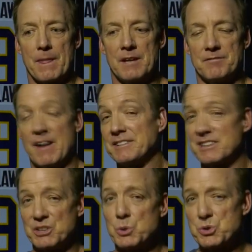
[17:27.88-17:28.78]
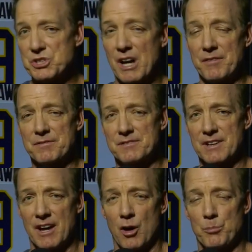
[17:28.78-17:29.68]
invented new stuff
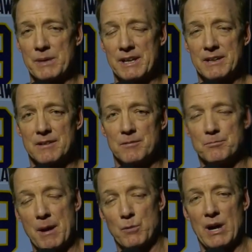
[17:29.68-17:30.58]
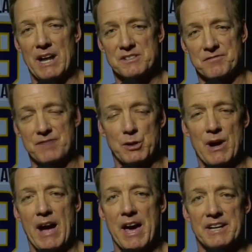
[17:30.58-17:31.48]
to help me memorize and figure
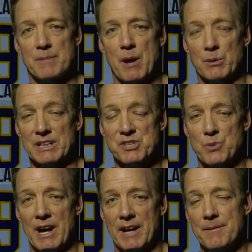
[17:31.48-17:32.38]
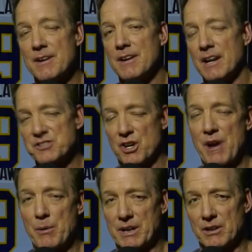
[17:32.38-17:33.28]
out how to get my release right. And so
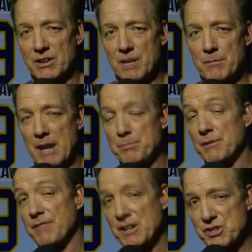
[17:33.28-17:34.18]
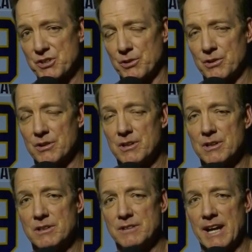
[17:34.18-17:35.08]
now we're going to look at my professional
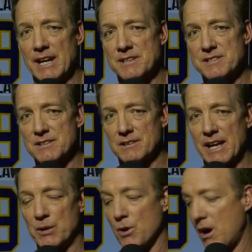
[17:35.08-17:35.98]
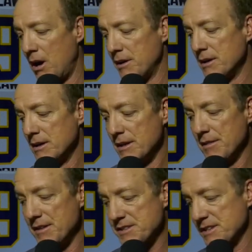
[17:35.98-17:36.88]
days later on.
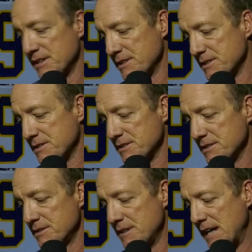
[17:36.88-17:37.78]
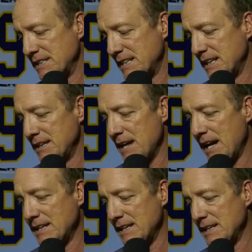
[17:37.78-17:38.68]
This is
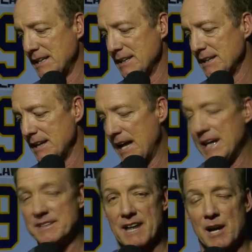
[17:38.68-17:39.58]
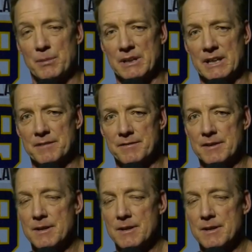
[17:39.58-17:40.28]
1998, I believe.